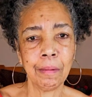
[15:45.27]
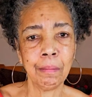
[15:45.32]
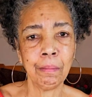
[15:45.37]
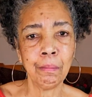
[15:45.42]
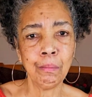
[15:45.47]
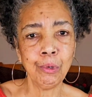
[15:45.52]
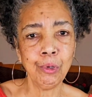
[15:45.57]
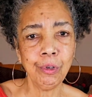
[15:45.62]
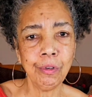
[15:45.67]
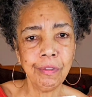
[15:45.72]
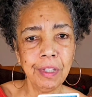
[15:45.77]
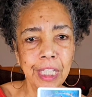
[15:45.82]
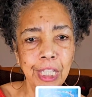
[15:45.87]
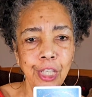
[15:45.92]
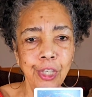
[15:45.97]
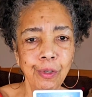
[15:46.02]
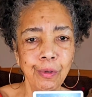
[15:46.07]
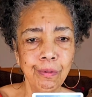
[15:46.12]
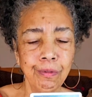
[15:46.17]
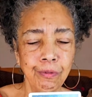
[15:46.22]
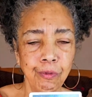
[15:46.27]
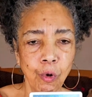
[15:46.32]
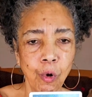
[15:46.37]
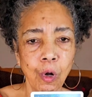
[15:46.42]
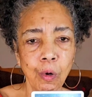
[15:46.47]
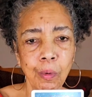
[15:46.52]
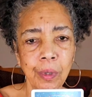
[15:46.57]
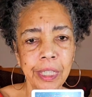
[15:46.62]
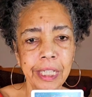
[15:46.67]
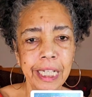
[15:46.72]
moving you
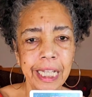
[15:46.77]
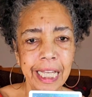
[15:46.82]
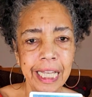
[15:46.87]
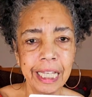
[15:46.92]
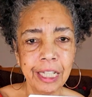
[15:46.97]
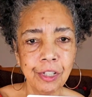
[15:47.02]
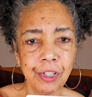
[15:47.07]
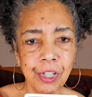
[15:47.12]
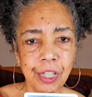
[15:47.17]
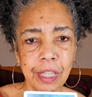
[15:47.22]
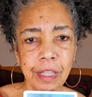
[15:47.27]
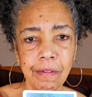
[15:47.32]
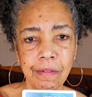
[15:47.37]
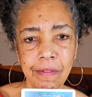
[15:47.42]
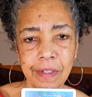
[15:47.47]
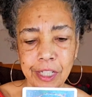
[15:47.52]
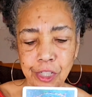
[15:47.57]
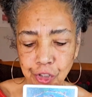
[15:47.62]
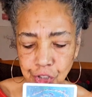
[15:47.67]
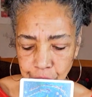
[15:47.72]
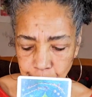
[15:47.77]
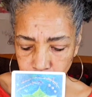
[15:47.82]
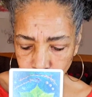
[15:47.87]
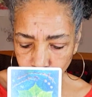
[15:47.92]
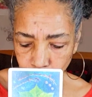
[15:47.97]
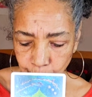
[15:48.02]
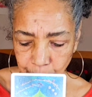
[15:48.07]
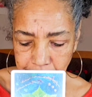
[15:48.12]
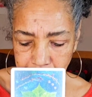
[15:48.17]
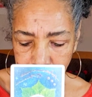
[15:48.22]
forward into the
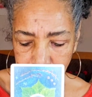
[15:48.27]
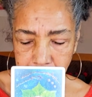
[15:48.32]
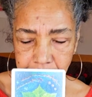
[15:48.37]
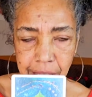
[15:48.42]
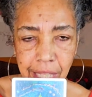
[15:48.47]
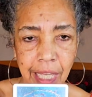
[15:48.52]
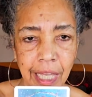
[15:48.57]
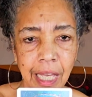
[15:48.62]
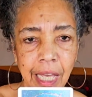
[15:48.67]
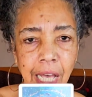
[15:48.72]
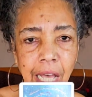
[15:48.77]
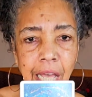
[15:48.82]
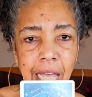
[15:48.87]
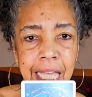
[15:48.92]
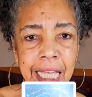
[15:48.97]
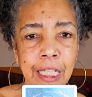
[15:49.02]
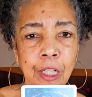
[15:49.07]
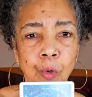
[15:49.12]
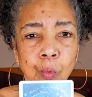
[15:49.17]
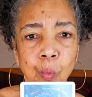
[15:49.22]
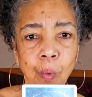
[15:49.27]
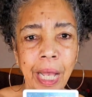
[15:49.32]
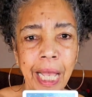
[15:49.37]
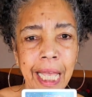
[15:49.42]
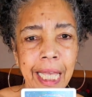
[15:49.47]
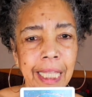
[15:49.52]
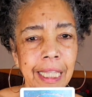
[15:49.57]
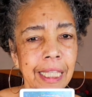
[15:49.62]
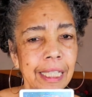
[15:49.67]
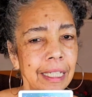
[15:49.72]
vision in a
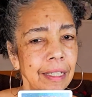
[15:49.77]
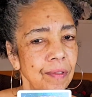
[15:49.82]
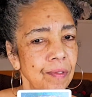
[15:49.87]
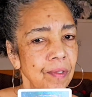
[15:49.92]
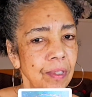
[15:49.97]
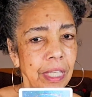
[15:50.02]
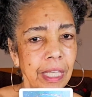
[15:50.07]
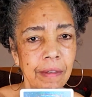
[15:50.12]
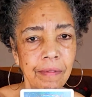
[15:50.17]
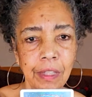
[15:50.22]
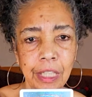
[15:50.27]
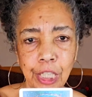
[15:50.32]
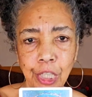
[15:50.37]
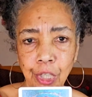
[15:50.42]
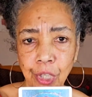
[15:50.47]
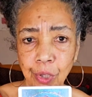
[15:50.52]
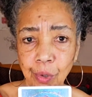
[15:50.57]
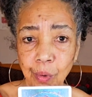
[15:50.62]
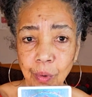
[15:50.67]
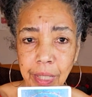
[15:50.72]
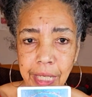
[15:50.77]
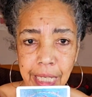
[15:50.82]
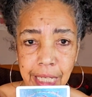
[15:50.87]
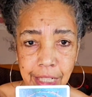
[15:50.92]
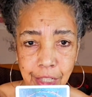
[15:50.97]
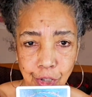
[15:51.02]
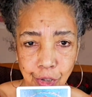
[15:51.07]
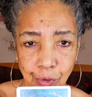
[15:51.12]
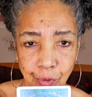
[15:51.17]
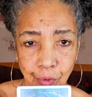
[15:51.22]
way that is giving you
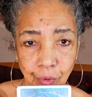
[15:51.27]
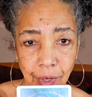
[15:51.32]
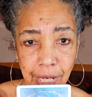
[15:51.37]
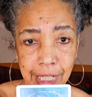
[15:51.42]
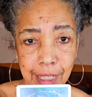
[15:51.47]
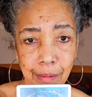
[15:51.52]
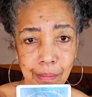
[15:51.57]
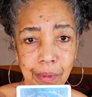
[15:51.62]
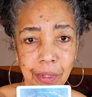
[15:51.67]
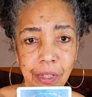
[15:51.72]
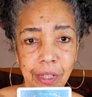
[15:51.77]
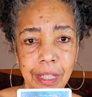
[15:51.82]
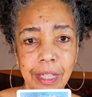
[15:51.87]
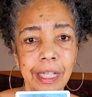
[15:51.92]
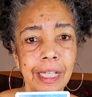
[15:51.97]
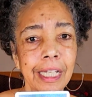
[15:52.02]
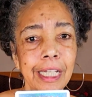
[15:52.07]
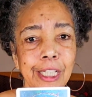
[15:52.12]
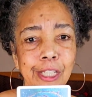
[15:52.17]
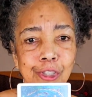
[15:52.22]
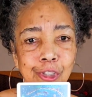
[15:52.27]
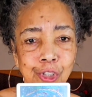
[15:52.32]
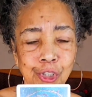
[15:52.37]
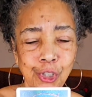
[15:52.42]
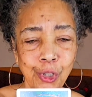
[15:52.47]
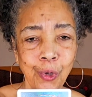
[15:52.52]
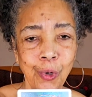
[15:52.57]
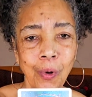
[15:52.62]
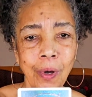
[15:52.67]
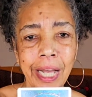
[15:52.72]
incredible
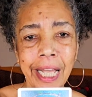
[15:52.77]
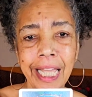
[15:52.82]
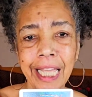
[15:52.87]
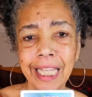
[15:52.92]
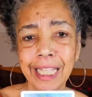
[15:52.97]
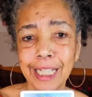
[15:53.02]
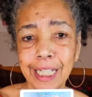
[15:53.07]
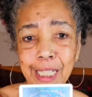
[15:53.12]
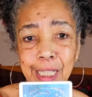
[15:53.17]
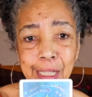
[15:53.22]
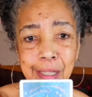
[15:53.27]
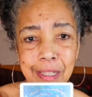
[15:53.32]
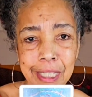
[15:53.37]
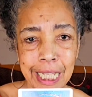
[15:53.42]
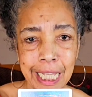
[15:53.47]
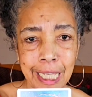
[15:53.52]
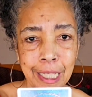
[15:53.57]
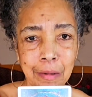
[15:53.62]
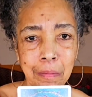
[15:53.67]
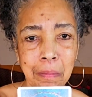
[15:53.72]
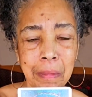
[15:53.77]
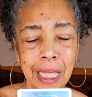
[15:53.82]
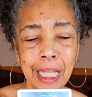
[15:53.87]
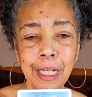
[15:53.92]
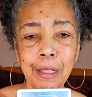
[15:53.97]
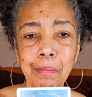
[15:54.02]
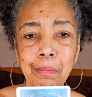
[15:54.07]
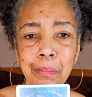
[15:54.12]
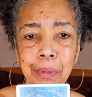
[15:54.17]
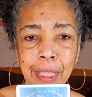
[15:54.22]
joy,
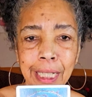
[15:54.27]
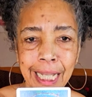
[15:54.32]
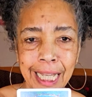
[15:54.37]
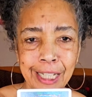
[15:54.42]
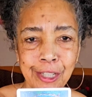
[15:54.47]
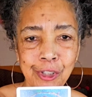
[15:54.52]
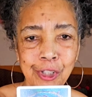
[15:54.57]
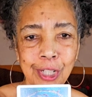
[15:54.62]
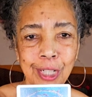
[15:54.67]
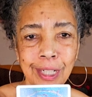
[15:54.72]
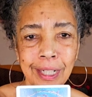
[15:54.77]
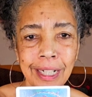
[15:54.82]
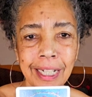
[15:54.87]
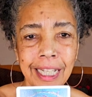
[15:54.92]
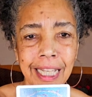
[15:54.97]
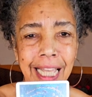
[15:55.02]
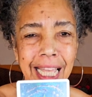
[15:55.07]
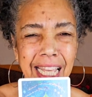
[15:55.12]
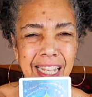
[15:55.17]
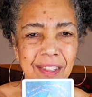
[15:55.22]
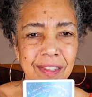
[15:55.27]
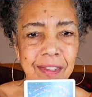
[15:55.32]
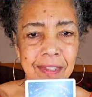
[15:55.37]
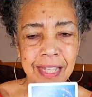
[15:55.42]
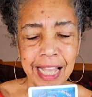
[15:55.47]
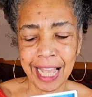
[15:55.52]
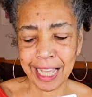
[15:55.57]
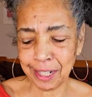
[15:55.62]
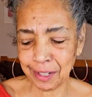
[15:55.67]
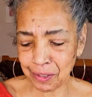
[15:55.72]
contentment, pleasure, and
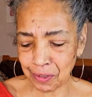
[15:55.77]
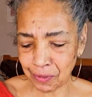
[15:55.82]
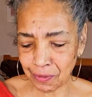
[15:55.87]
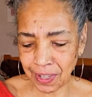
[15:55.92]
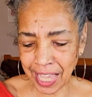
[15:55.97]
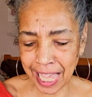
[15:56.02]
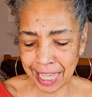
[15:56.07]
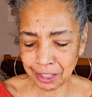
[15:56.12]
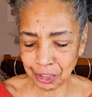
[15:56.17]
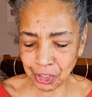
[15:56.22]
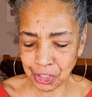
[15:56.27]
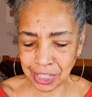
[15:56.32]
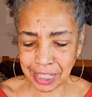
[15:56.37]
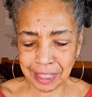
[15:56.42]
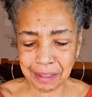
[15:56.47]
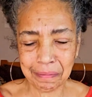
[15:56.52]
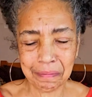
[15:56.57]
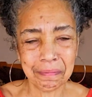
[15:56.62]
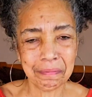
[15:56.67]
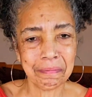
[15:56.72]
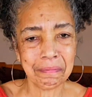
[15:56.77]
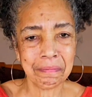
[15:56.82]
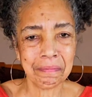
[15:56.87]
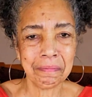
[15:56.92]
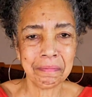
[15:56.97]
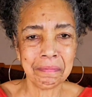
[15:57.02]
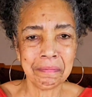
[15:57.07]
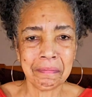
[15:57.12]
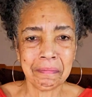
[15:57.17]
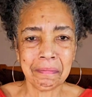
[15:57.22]
satisfaction.
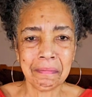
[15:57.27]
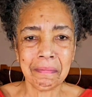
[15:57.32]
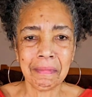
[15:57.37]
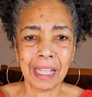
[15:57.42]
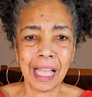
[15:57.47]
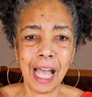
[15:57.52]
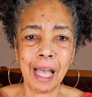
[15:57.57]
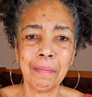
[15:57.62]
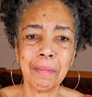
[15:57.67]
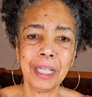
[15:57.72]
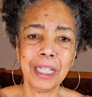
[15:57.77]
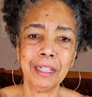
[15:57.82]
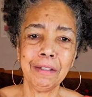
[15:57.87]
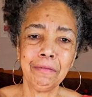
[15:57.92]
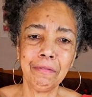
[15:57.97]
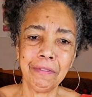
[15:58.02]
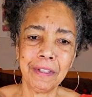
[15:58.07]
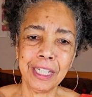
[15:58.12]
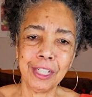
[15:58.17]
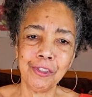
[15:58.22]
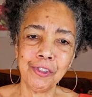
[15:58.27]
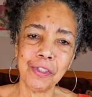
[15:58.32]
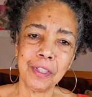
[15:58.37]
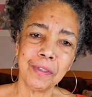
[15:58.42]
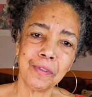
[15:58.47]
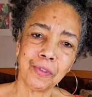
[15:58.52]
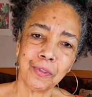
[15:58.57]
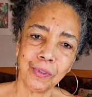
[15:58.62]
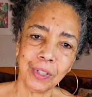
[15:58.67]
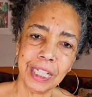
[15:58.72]
I'm going to finish
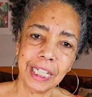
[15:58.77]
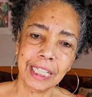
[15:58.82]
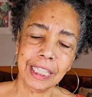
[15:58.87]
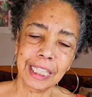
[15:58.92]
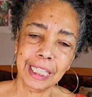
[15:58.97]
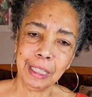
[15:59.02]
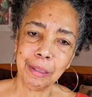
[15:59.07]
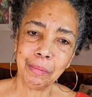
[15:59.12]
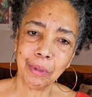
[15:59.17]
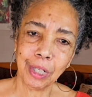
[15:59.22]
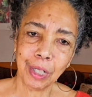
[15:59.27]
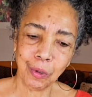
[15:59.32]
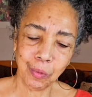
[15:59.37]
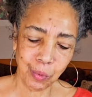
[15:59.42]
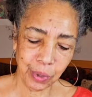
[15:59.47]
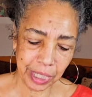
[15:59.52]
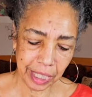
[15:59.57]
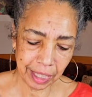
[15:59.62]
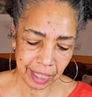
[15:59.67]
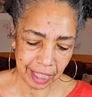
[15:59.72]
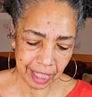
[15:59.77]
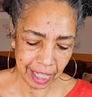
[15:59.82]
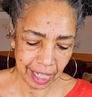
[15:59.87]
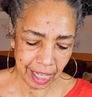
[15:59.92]
this reading, Libra, with